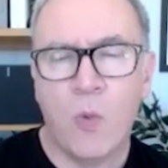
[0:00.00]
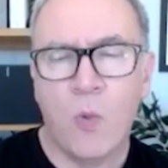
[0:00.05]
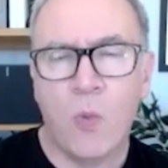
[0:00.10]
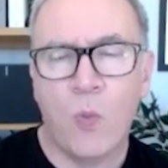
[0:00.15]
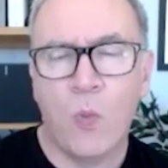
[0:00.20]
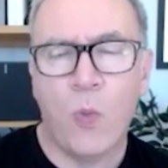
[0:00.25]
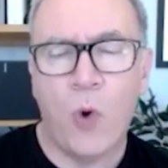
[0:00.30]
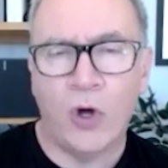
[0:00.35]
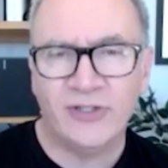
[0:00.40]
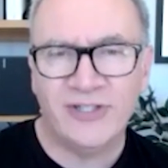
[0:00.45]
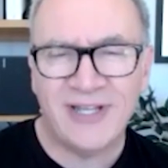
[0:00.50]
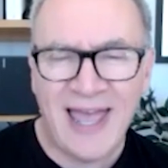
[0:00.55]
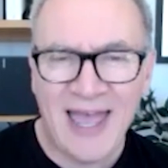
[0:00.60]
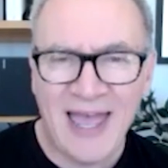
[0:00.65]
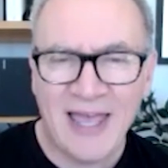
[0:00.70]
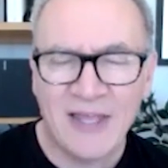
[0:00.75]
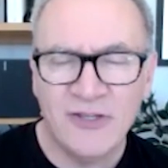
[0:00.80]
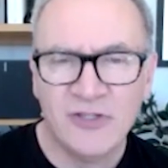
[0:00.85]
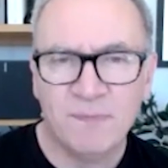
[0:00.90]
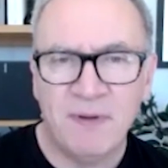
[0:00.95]
What
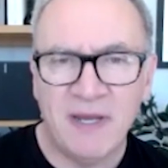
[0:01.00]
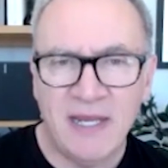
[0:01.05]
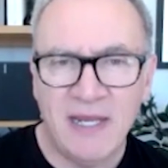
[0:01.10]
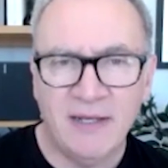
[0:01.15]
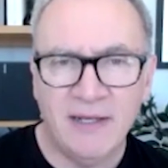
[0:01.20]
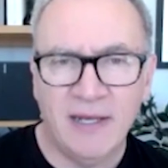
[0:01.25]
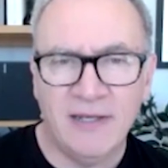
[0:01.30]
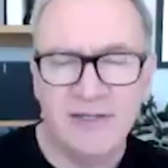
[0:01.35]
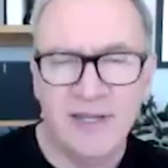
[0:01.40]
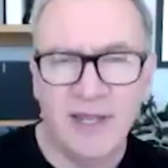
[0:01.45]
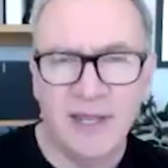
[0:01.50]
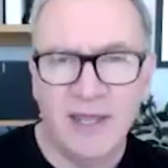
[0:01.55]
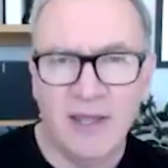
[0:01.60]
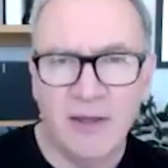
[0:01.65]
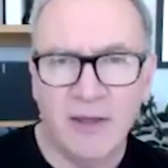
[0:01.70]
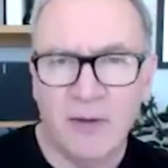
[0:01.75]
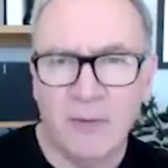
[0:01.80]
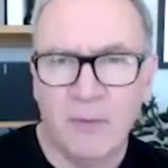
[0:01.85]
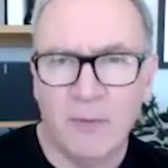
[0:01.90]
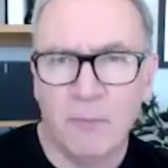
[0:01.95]
has been
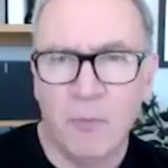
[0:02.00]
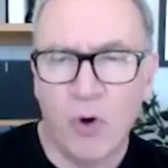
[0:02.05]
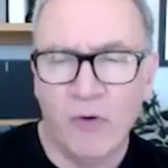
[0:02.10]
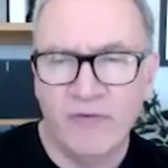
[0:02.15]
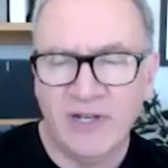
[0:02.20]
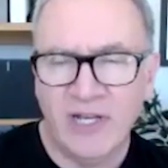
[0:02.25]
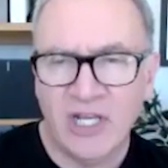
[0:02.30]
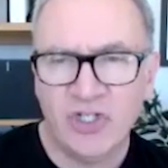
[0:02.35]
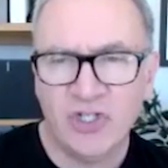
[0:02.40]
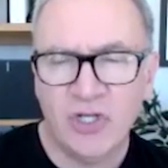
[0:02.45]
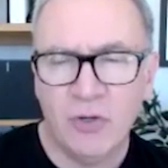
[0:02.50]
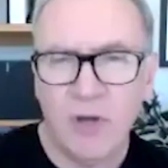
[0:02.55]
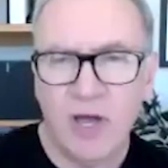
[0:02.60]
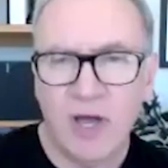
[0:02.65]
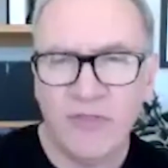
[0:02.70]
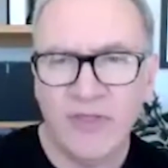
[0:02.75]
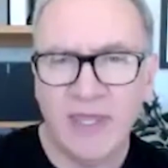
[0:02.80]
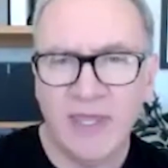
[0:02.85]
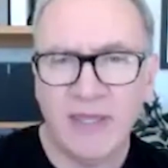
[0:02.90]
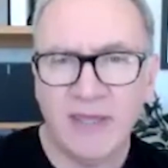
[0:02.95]
more of an issue, I
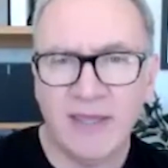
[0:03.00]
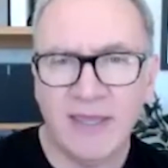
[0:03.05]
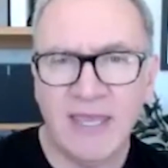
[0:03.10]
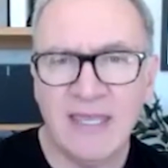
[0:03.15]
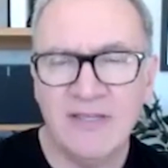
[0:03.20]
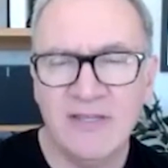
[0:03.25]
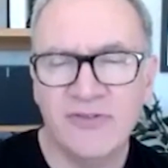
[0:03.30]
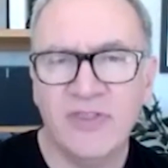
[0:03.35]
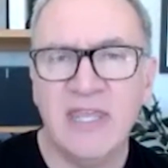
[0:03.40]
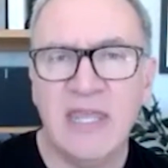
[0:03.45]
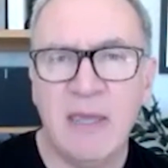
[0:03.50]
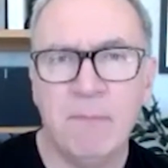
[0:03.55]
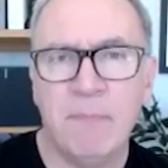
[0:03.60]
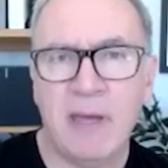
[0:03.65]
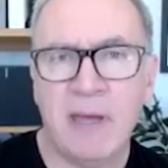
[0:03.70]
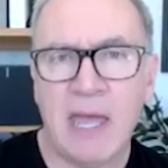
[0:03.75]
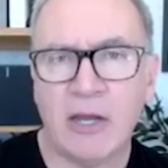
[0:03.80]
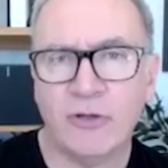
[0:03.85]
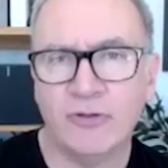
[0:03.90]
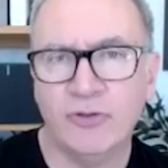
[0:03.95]
think, is the
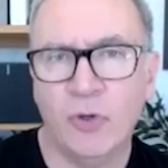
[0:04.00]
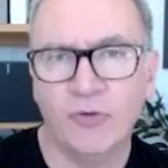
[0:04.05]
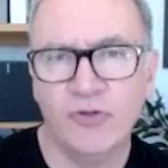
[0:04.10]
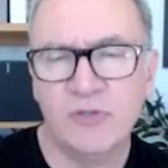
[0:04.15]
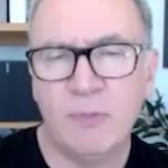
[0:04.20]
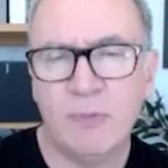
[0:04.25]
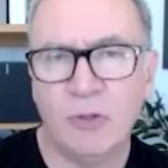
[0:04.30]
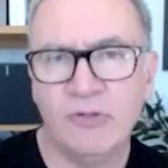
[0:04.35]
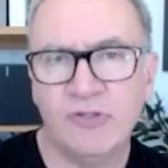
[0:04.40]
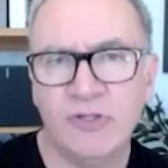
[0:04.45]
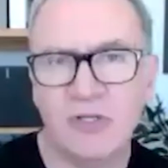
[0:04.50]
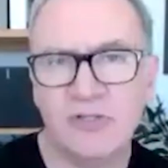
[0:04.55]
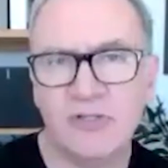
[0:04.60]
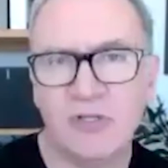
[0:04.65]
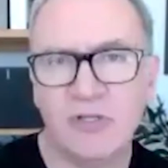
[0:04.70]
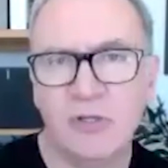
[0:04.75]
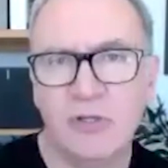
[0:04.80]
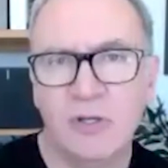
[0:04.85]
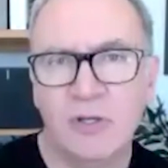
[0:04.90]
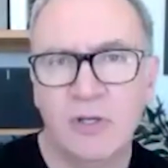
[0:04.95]
impact on
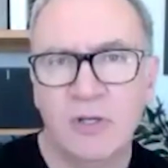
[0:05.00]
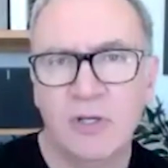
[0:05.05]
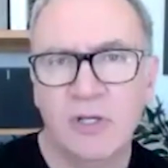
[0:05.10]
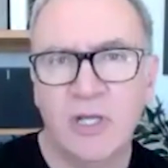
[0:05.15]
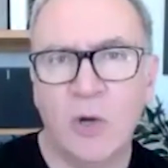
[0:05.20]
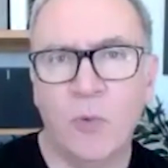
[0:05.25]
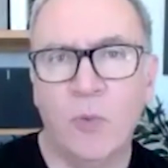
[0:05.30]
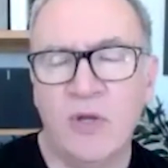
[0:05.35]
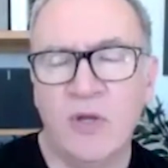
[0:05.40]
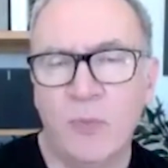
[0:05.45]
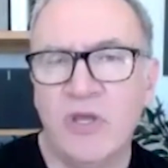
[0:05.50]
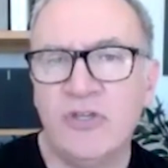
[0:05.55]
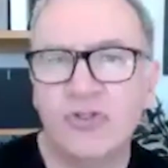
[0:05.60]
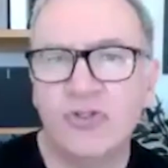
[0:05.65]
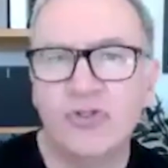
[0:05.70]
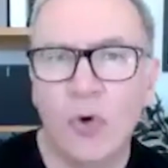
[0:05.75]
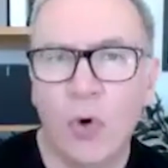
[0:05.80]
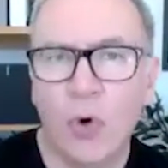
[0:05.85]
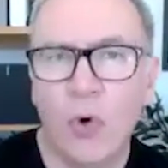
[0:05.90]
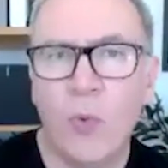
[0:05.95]
sponsors. You know, we
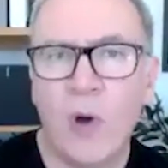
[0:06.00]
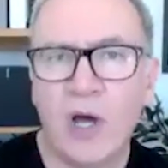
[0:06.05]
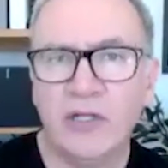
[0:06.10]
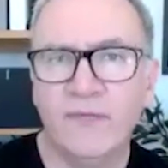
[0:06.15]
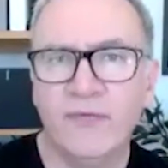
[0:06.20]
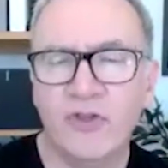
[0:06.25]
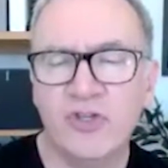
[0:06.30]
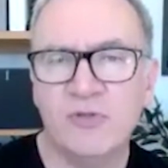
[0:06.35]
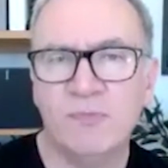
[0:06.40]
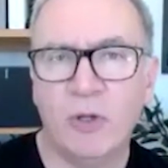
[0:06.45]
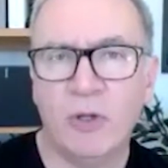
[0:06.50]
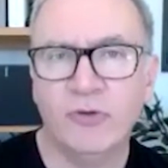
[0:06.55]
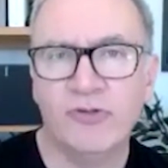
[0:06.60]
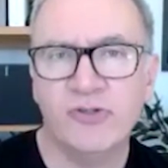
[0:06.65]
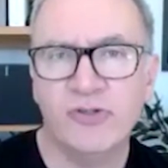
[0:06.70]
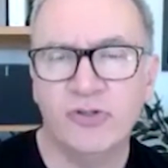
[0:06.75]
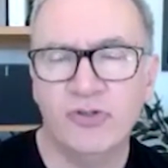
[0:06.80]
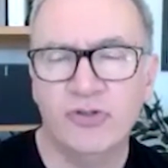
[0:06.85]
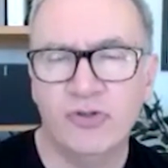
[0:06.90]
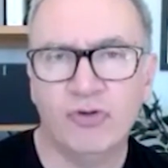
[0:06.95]
saw one of the
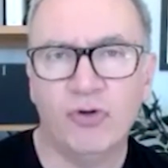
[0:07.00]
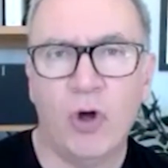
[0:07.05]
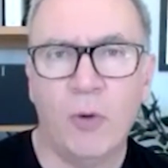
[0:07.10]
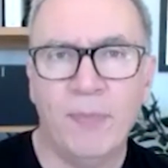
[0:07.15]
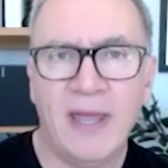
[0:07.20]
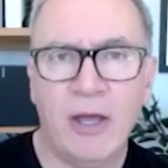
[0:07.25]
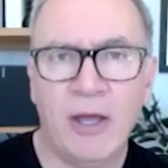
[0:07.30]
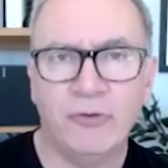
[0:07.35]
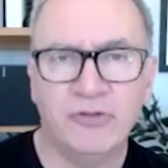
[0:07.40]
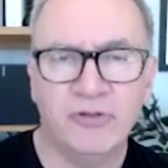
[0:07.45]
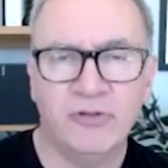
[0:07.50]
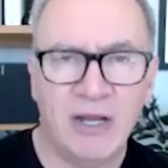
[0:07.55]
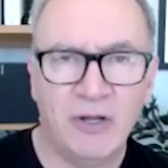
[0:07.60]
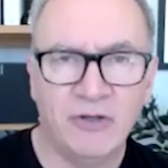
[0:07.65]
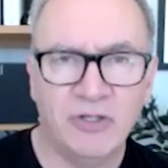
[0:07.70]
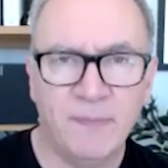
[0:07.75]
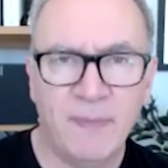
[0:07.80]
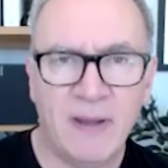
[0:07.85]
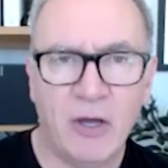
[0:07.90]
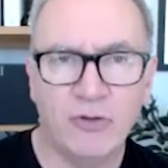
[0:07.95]
sponsors drop out
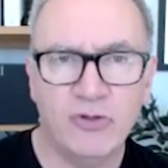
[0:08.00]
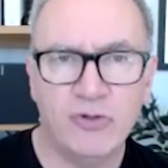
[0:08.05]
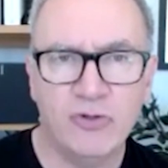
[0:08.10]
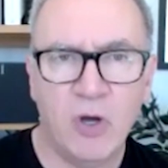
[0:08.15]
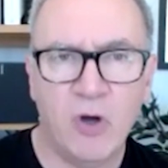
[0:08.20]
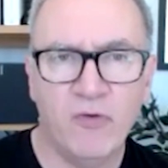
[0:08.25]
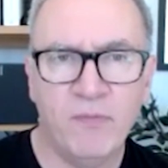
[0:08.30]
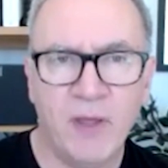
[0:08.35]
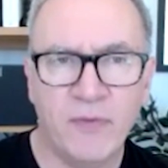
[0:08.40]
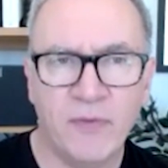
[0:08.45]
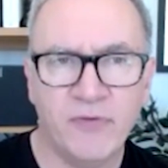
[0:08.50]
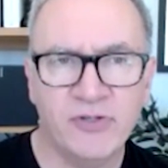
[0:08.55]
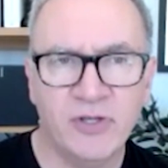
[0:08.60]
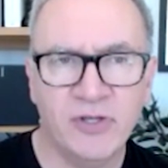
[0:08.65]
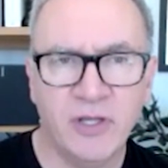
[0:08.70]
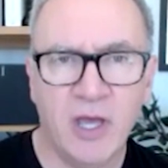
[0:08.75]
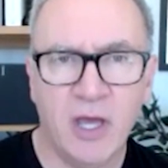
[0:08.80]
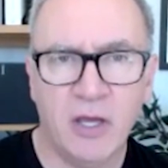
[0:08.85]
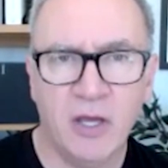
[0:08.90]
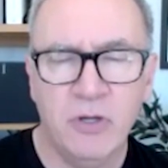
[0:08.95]
around about 12 months
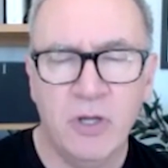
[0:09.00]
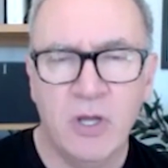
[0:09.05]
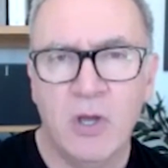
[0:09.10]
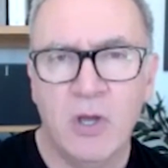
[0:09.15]
ago.